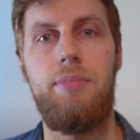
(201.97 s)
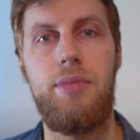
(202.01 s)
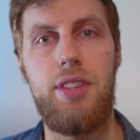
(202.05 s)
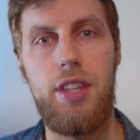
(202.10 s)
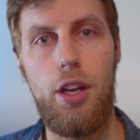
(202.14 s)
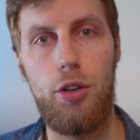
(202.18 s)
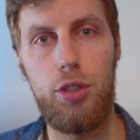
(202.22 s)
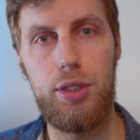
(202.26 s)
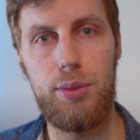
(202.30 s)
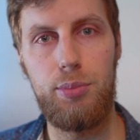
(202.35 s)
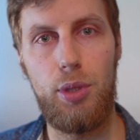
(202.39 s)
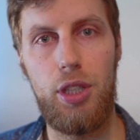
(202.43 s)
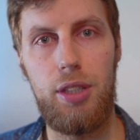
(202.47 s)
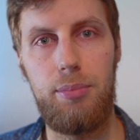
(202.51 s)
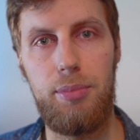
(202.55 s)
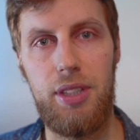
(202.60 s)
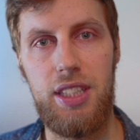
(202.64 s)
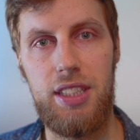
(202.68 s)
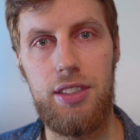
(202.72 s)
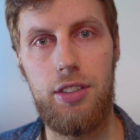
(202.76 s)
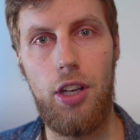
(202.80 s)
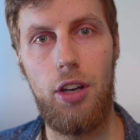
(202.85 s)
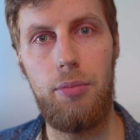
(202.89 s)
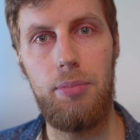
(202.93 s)
Those were
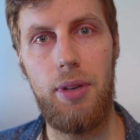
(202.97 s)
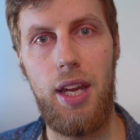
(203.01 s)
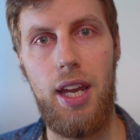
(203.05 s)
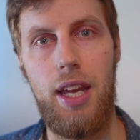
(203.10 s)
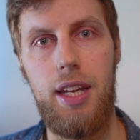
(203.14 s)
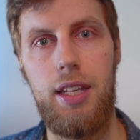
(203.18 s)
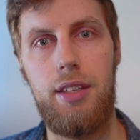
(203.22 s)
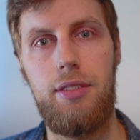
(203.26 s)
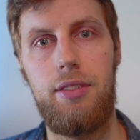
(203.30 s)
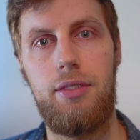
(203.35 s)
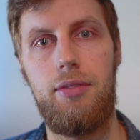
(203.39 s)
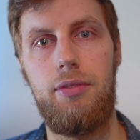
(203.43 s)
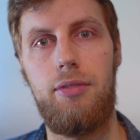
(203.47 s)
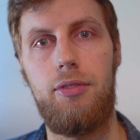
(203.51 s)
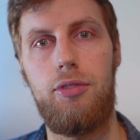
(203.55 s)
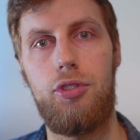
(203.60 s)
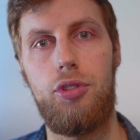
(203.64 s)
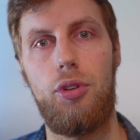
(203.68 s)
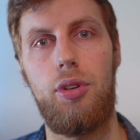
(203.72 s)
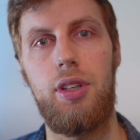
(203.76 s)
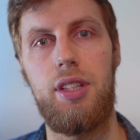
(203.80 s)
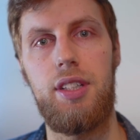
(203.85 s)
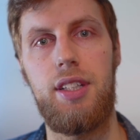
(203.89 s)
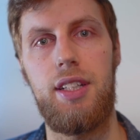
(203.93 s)
my top 8
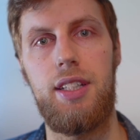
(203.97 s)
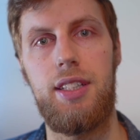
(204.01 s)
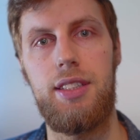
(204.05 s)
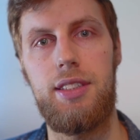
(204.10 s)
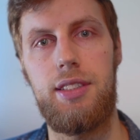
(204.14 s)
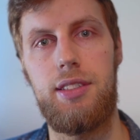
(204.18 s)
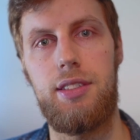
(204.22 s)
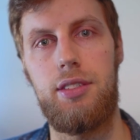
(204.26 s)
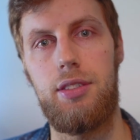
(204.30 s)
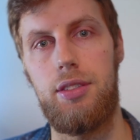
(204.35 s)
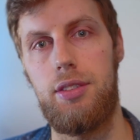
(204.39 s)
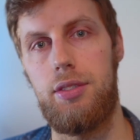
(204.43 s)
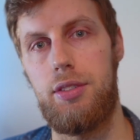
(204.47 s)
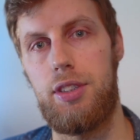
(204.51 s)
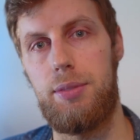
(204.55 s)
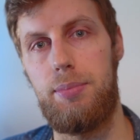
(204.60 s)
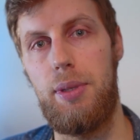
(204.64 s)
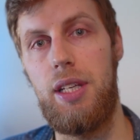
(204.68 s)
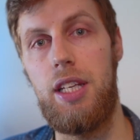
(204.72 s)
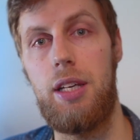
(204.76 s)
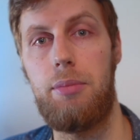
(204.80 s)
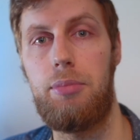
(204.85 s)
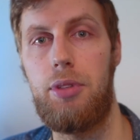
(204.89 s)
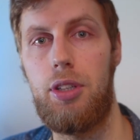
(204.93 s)
shortcuts to
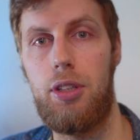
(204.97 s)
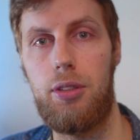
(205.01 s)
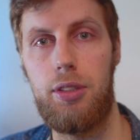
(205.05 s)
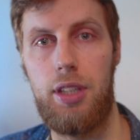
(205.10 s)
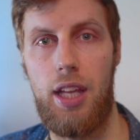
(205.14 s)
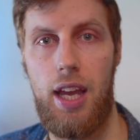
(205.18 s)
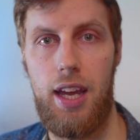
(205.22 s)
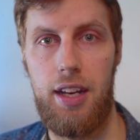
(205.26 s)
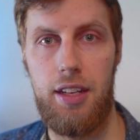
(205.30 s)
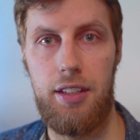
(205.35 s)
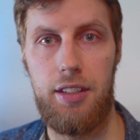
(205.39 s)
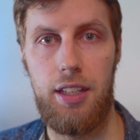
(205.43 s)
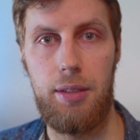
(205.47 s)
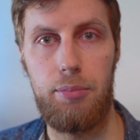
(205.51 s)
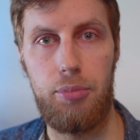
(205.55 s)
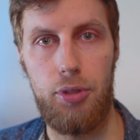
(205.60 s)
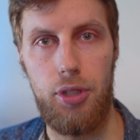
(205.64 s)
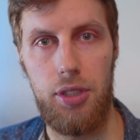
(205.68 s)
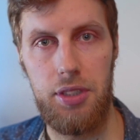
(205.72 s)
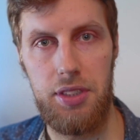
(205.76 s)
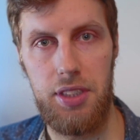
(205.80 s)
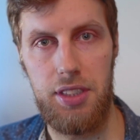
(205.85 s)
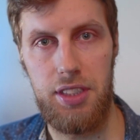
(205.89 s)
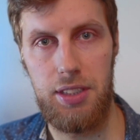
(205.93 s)
speed up your editing
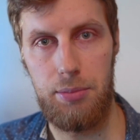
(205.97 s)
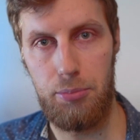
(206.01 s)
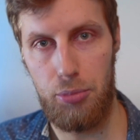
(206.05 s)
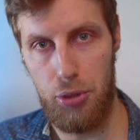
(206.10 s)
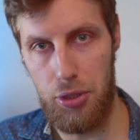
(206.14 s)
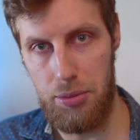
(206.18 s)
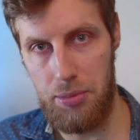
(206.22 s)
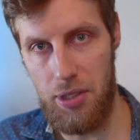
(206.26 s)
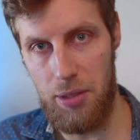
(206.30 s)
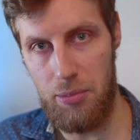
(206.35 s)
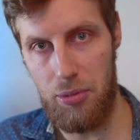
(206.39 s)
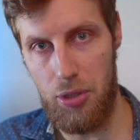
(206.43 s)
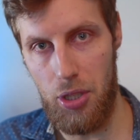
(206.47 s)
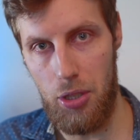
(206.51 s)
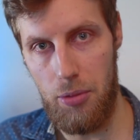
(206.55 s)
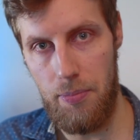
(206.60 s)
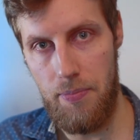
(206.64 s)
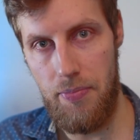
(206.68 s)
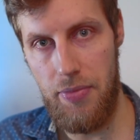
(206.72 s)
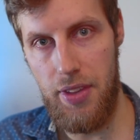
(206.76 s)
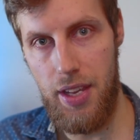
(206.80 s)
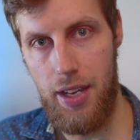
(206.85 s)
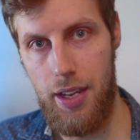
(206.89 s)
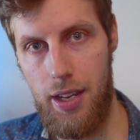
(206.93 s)
process in Premiere Pro.
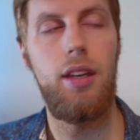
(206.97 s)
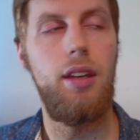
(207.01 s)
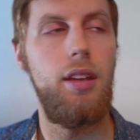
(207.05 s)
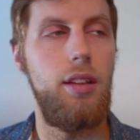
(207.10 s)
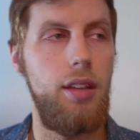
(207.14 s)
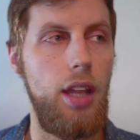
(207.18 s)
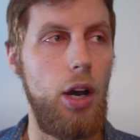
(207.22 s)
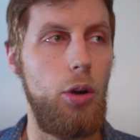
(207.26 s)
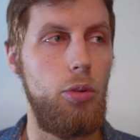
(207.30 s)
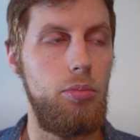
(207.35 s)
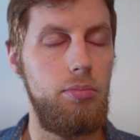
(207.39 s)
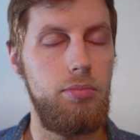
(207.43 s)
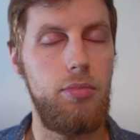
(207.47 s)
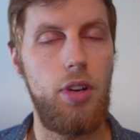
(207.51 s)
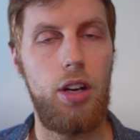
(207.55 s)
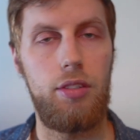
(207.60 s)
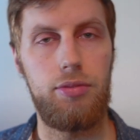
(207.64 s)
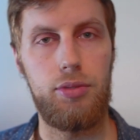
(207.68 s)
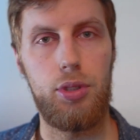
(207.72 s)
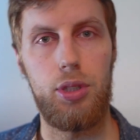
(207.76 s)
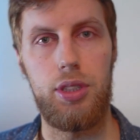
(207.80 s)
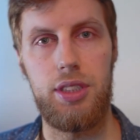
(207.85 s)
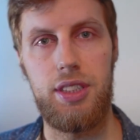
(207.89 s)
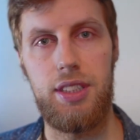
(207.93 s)
Now,
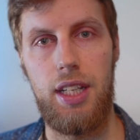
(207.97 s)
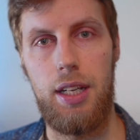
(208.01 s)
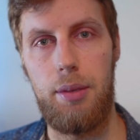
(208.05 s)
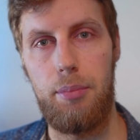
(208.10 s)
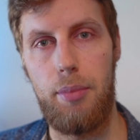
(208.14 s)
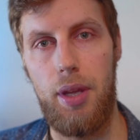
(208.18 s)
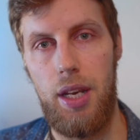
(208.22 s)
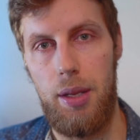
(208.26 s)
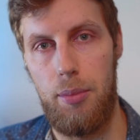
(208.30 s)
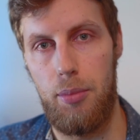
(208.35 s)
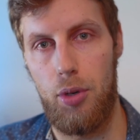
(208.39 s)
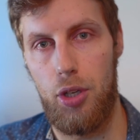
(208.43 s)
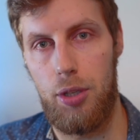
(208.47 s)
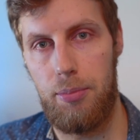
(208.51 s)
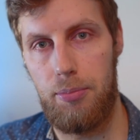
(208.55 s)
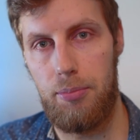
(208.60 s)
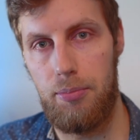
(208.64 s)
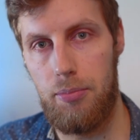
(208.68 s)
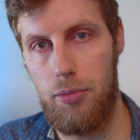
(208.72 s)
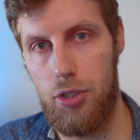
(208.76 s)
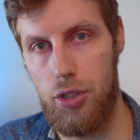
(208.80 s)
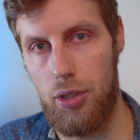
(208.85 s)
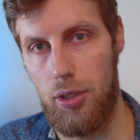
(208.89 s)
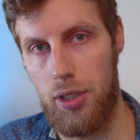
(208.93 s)
of course, there are many more
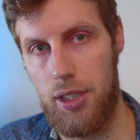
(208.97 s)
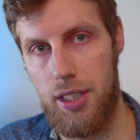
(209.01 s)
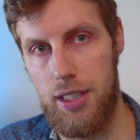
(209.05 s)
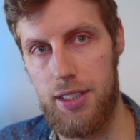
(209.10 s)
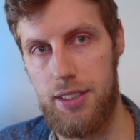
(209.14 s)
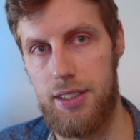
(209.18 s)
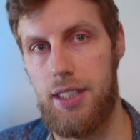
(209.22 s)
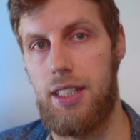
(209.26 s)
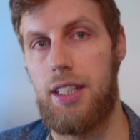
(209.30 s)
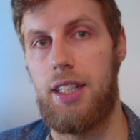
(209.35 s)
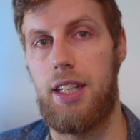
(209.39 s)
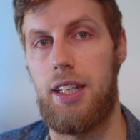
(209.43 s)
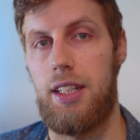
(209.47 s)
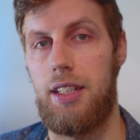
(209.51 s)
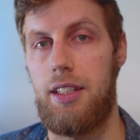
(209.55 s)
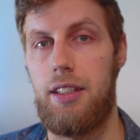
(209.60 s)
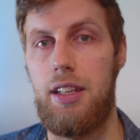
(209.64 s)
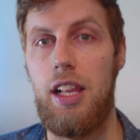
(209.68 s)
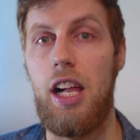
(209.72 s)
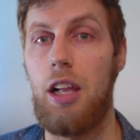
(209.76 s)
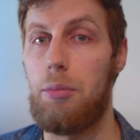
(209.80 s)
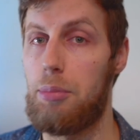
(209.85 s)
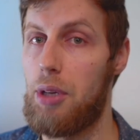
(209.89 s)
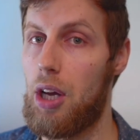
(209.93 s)
shortcuts that can
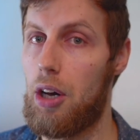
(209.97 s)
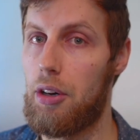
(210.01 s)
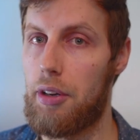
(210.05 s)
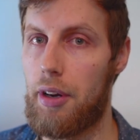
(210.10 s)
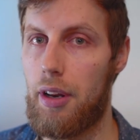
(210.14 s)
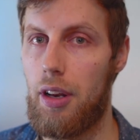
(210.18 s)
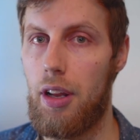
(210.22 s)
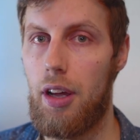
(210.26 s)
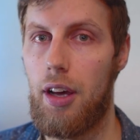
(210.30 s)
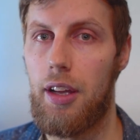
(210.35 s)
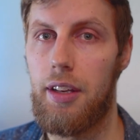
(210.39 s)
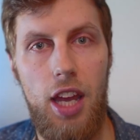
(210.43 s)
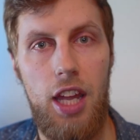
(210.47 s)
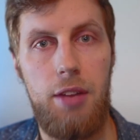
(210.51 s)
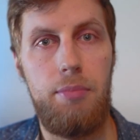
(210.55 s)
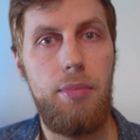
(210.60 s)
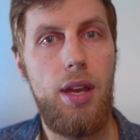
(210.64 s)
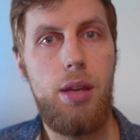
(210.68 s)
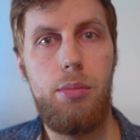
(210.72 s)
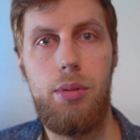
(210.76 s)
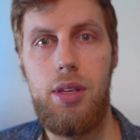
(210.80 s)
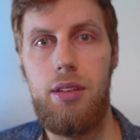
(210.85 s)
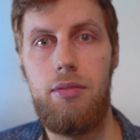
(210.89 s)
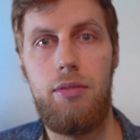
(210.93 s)
help you out a lot and
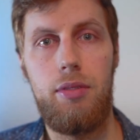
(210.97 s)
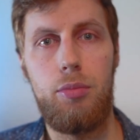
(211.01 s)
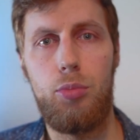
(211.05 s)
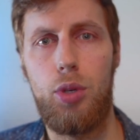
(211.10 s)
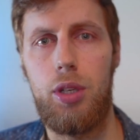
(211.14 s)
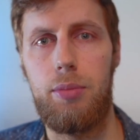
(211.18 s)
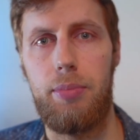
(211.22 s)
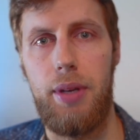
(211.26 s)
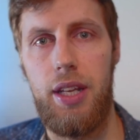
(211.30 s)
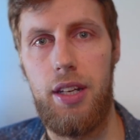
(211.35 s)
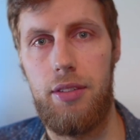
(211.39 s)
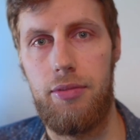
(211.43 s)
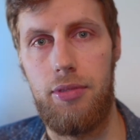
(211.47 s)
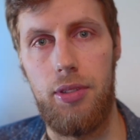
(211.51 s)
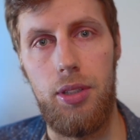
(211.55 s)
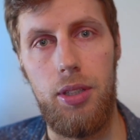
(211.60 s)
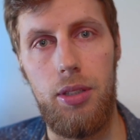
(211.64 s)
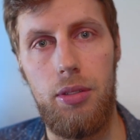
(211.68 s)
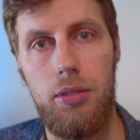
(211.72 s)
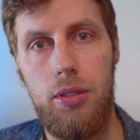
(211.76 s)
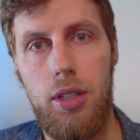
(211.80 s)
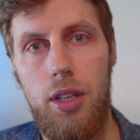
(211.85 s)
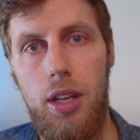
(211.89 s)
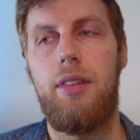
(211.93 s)
maybe even work better for
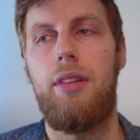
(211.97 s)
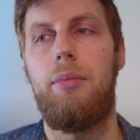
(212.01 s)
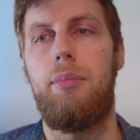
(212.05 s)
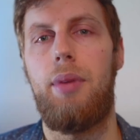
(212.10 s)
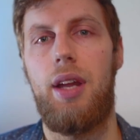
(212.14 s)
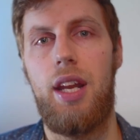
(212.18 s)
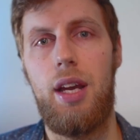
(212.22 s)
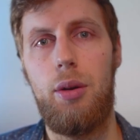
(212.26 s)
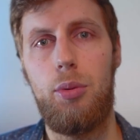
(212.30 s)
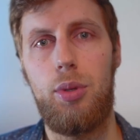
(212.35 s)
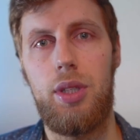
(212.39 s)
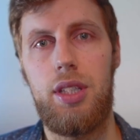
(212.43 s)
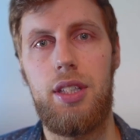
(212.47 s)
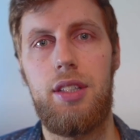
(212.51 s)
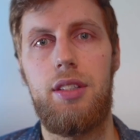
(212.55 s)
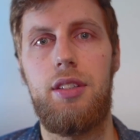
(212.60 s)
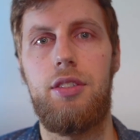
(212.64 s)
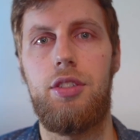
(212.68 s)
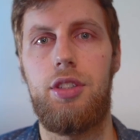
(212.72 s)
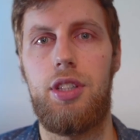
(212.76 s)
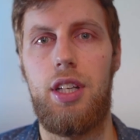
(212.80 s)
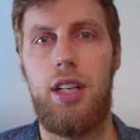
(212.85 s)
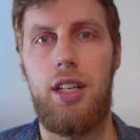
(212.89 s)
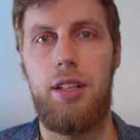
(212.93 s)
you. But I wanted to
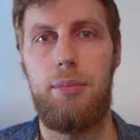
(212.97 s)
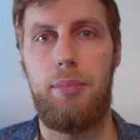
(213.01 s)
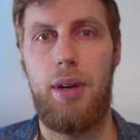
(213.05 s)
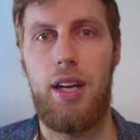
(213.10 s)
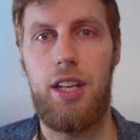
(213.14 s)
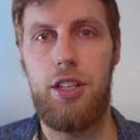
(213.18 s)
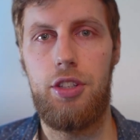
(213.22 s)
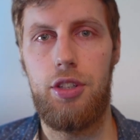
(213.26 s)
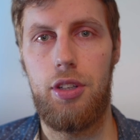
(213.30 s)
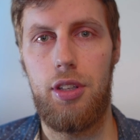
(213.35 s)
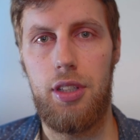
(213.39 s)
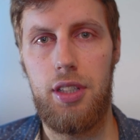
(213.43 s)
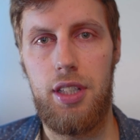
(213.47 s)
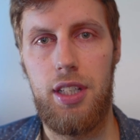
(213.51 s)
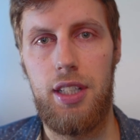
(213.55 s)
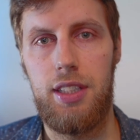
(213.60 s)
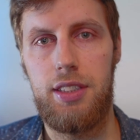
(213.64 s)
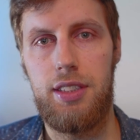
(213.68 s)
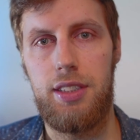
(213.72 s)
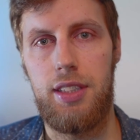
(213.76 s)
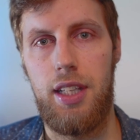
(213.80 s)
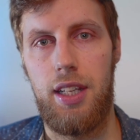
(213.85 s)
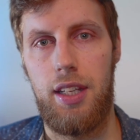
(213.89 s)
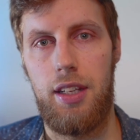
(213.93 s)
share my
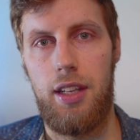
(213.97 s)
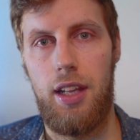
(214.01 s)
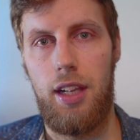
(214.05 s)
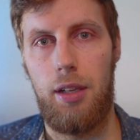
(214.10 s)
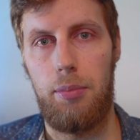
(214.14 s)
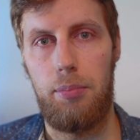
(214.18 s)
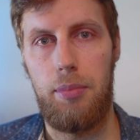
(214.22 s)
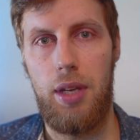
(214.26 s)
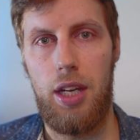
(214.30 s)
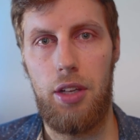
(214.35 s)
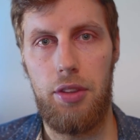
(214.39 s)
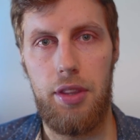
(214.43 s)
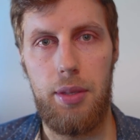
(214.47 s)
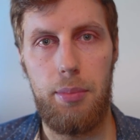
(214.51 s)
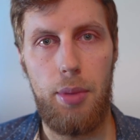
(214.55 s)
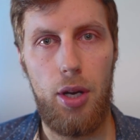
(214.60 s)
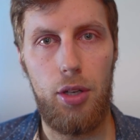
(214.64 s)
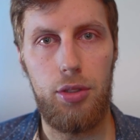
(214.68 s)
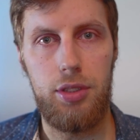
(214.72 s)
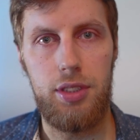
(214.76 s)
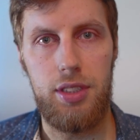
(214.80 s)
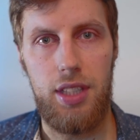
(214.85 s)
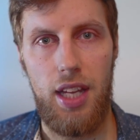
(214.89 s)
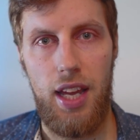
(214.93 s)
shortcuts that help me out the
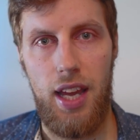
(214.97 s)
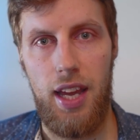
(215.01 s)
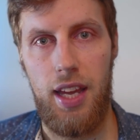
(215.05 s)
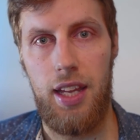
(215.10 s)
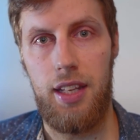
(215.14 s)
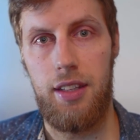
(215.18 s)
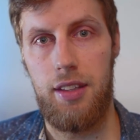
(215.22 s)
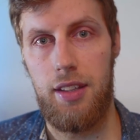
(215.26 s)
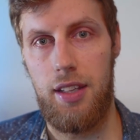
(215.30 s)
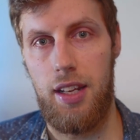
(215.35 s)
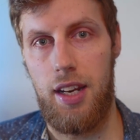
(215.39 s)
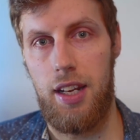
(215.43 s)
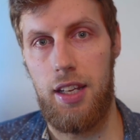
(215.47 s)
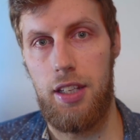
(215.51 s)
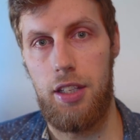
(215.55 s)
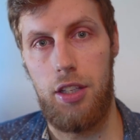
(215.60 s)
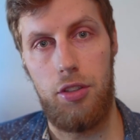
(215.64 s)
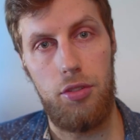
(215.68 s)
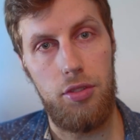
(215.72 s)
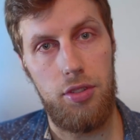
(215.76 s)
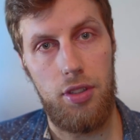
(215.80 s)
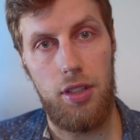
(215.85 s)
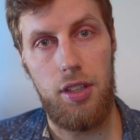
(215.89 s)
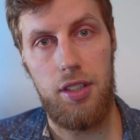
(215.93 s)
most and that I
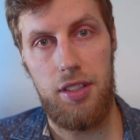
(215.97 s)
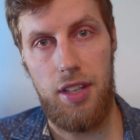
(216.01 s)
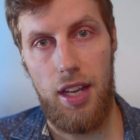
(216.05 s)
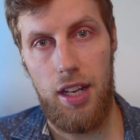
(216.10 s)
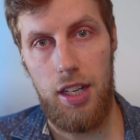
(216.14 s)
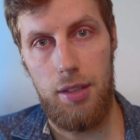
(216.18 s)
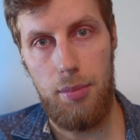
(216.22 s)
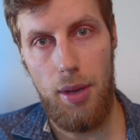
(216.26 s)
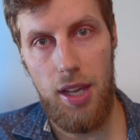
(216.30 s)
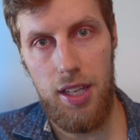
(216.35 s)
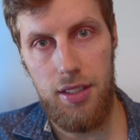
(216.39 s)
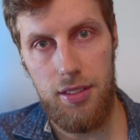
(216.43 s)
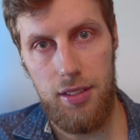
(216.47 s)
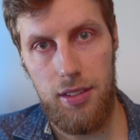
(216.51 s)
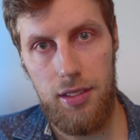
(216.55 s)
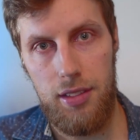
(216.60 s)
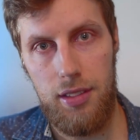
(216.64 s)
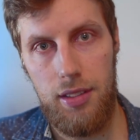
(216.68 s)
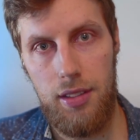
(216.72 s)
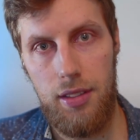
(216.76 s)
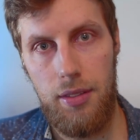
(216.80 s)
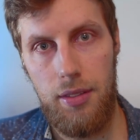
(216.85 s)
use on a daily basis.